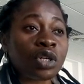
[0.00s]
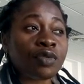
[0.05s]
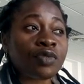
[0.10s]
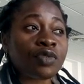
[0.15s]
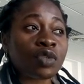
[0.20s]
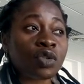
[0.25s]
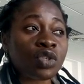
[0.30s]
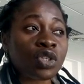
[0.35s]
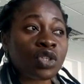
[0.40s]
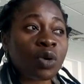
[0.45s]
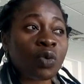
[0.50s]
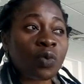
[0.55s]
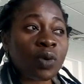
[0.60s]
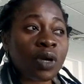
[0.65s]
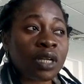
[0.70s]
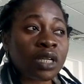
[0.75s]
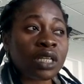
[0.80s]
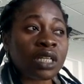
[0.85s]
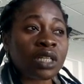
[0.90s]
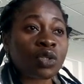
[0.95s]
of Social
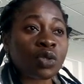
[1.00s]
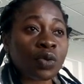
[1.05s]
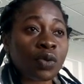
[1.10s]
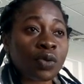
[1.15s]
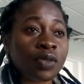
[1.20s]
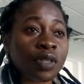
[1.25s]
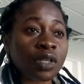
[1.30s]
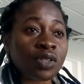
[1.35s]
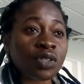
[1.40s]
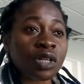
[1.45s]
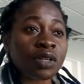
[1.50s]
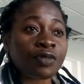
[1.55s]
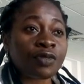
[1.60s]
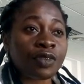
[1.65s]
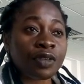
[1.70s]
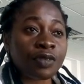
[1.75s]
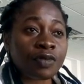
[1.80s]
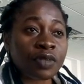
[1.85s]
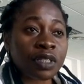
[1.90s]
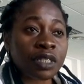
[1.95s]
Work in
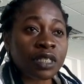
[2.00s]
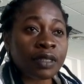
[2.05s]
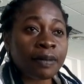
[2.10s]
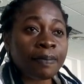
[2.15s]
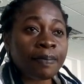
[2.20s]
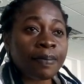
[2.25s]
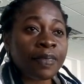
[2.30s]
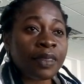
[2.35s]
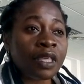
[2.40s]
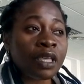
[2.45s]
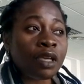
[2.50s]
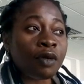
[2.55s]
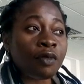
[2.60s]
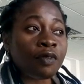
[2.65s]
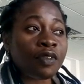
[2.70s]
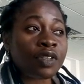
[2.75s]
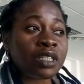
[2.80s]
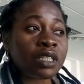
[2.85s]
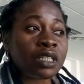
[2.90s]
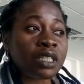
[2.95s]
2015
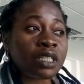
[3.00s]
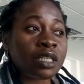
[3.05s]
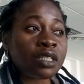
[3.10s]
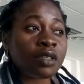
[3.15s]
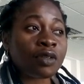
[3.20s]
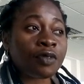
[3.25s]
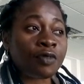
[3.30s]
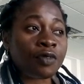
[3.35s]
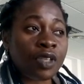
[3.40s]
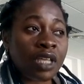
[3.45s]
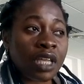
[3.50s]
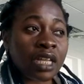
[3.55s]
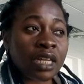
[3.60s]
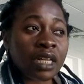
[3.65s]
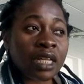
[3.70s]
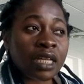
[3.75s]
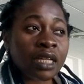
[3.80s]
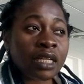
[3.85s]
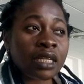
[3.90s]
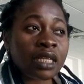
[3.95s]
visited
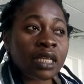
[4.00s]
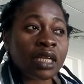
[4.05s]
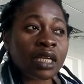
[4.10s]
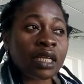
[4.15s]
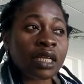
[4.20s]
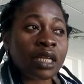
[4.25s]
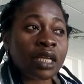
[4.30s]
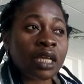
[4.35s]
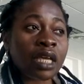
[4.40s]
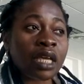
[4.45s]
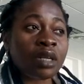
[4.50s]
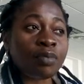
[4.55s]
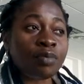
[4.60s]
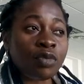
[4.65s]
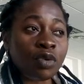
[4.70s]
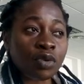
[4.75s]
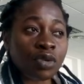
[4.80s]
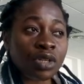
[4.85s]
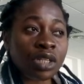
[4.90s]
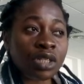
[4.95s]
Vienna
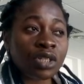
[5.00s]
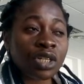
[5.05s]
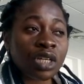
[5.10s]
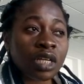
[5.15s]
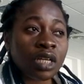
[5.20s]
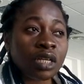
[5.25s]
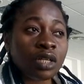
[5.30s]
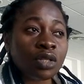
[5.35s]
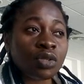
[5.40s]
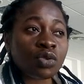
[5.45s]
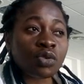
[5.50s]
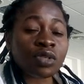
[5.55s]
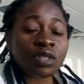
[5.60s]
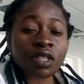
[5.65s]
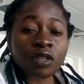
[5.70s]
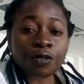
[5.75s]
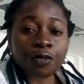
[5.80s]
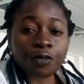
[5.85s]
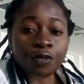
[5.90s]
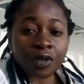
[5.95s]
and Munich to
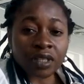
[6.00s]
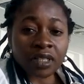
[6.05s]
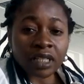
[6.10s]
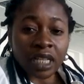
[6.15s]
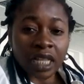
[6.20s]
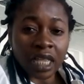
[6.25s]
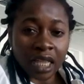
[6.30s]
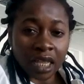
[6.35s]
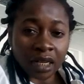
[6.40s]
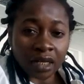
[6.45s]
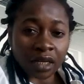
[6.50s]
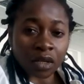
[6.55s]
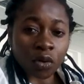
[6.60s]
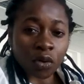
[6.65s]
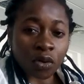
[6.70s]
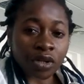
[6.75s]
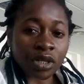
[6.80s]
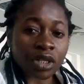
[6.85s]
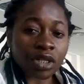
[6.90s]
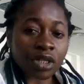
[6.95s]
see firsthand the
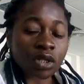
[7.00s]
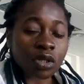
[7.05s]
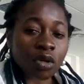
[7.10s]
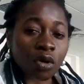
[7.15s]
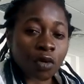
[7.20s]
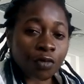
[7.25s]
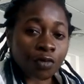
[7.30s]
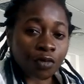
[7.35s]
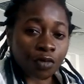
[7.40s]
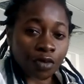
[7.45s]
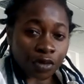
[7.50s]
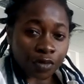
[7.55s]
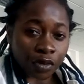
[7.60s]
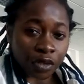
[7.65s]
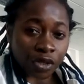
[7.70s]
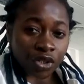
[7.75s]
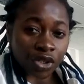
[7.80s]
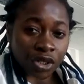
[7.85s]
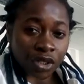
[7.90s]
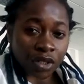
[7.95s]
condition of
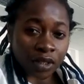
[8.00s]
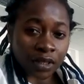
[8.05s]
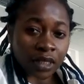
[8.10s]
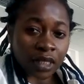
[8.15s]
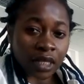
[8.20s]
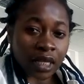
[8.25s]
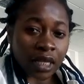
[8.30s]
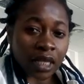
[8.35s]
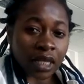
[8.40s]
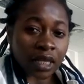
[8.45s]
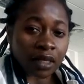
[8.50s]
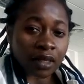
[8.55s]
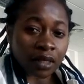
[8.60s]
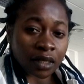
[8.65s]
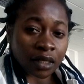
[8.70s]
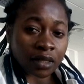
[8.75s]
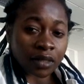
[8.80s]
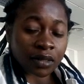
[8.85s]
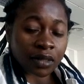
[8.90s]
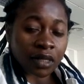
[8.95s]
refugees in
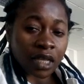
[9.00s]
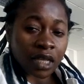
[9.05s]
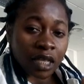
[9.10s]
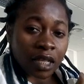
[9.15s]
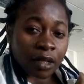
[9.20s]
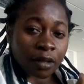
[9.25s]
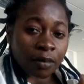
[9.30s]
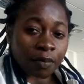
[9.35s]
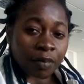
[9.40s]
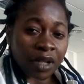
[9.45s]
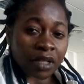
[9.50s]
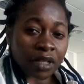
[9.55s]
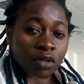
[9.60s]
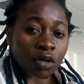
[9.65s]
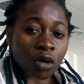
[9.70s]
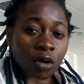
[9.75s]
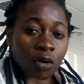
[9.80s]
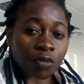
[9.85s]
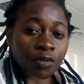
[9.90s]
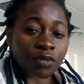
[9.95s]
this part
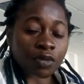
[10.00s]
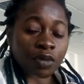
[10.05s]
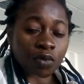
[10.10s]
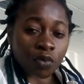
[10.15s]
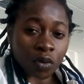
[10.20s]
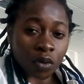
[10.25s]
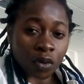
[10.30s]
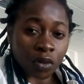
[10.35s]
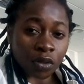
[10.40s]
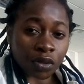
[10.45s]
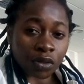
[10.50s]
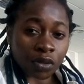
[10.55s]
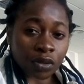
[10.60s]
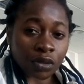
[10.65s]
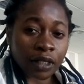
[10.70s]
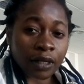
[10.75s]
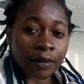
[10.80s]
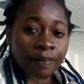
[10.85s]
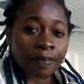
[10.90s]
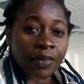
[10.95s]
of the
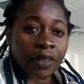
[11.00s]
world.